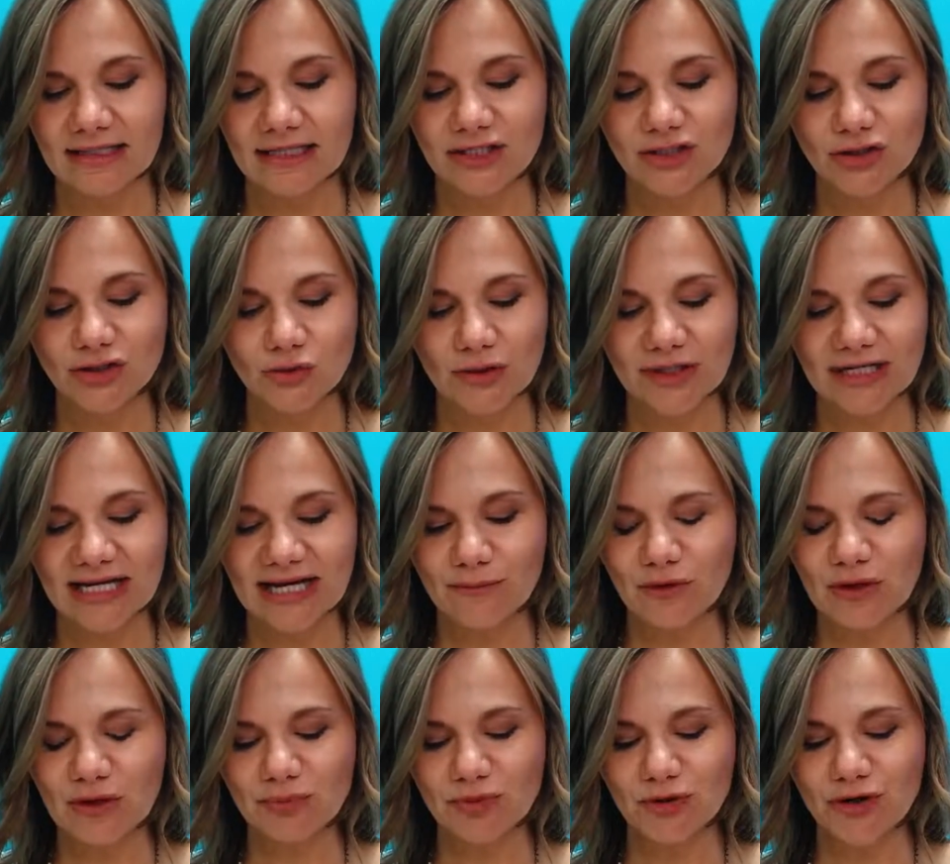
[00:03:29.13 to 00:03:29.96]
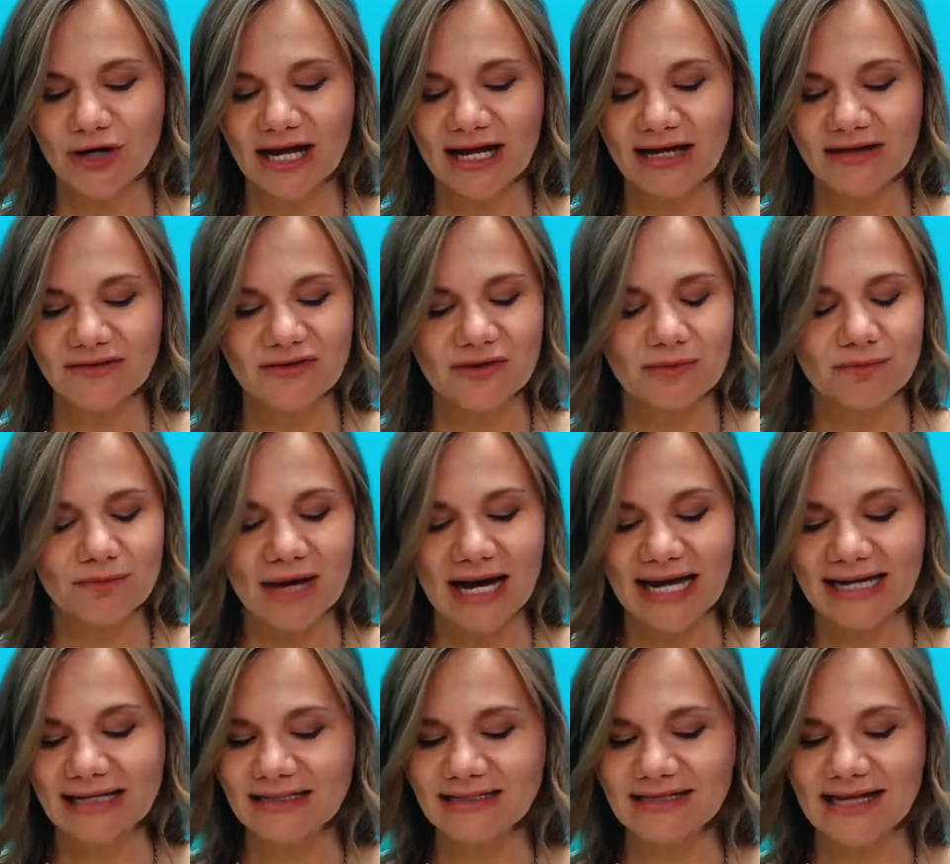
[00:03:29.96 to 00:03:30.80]
In your name we pray, the
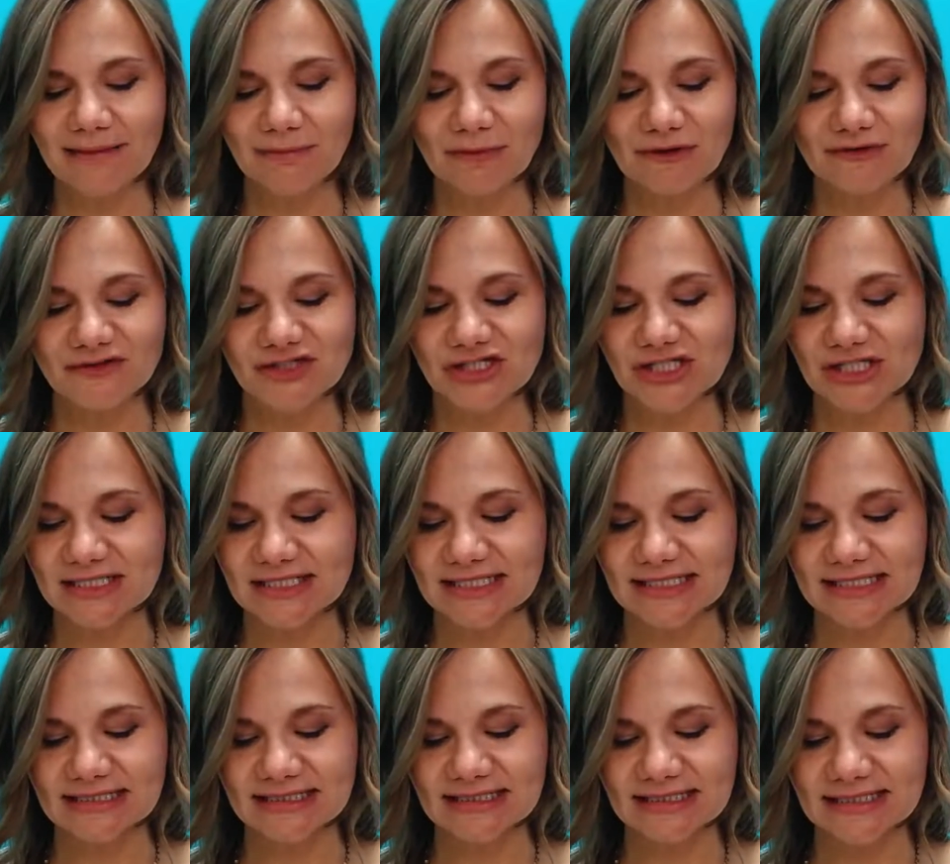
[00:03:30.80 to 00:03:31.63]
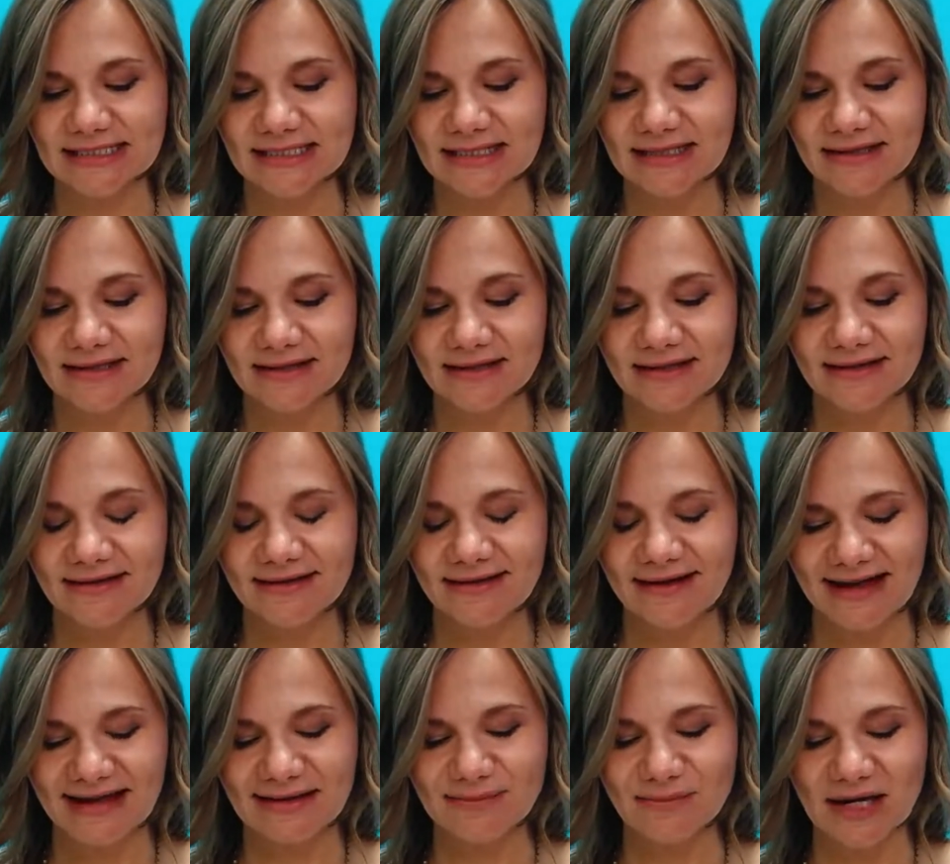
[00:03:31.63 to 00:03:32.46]
mighty name of Jesus.
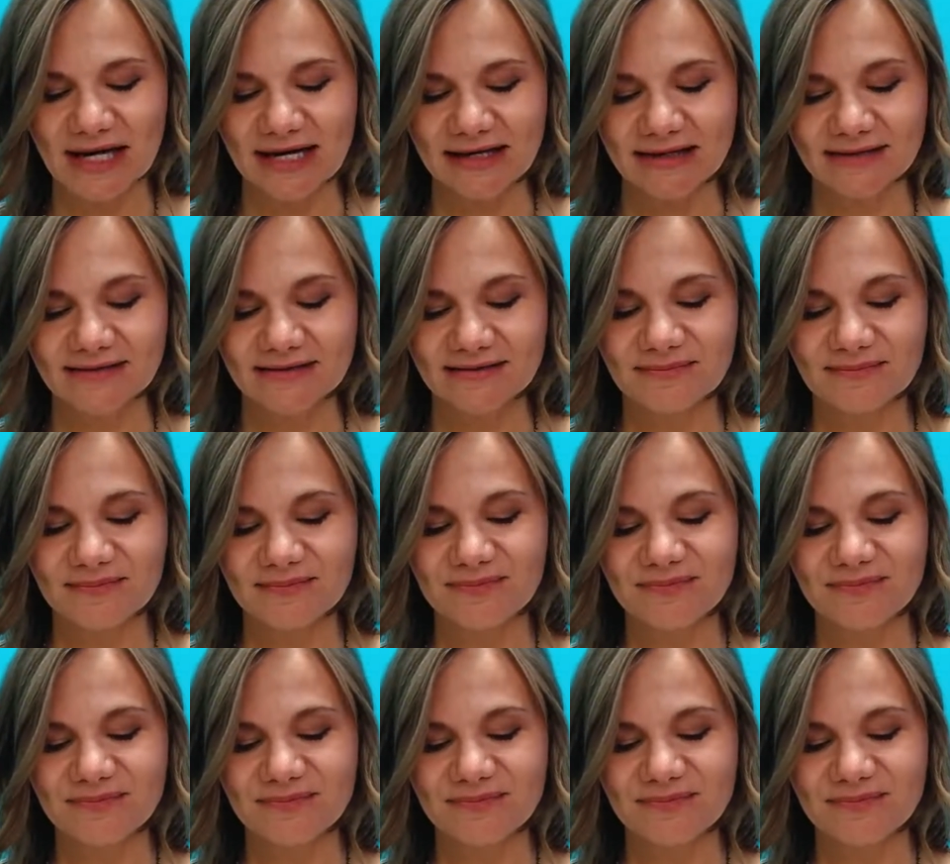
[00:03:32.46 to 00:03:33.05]
Amen.